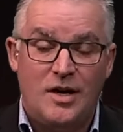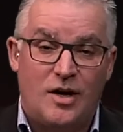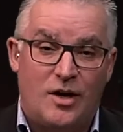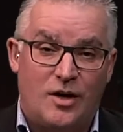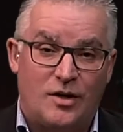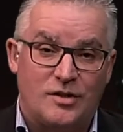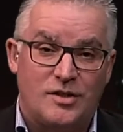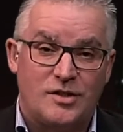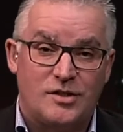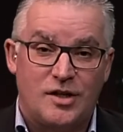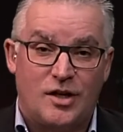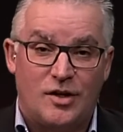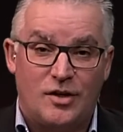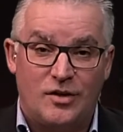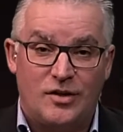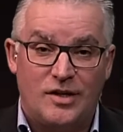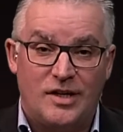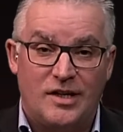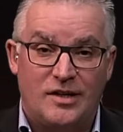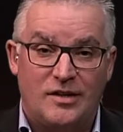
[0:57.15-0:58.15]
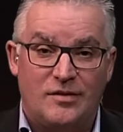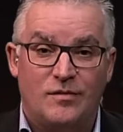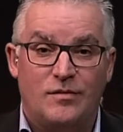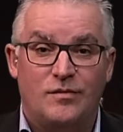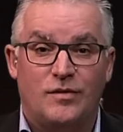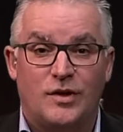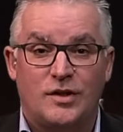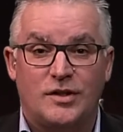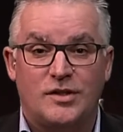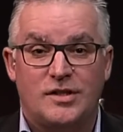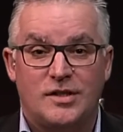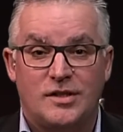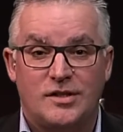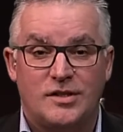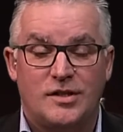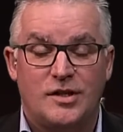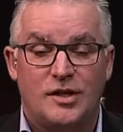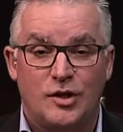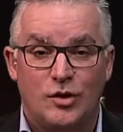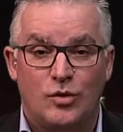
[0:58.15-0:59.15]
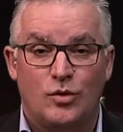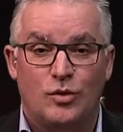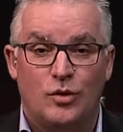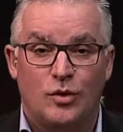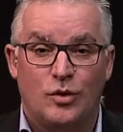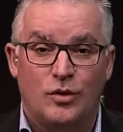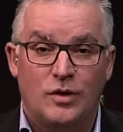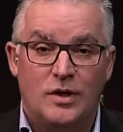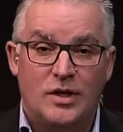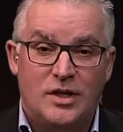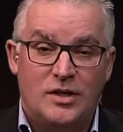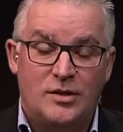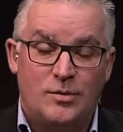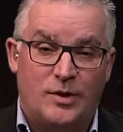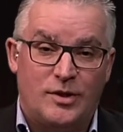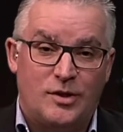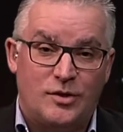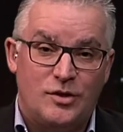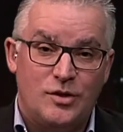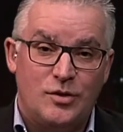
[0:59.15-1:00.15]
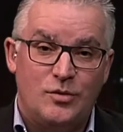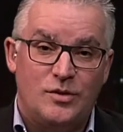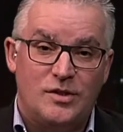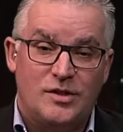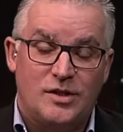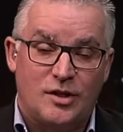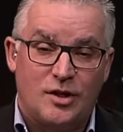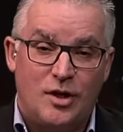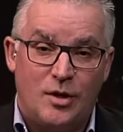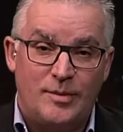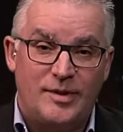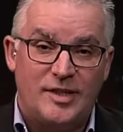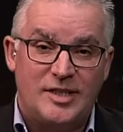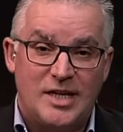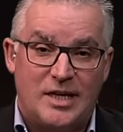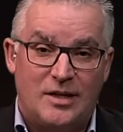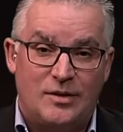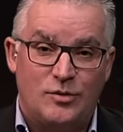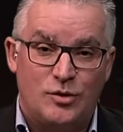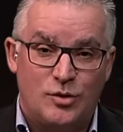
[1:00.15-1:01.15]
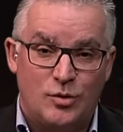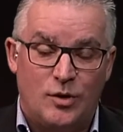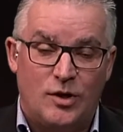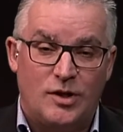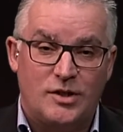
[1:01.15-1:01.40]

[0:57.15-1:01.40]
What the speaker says: or sterling versus the euro. So what they're doing is they're coming down to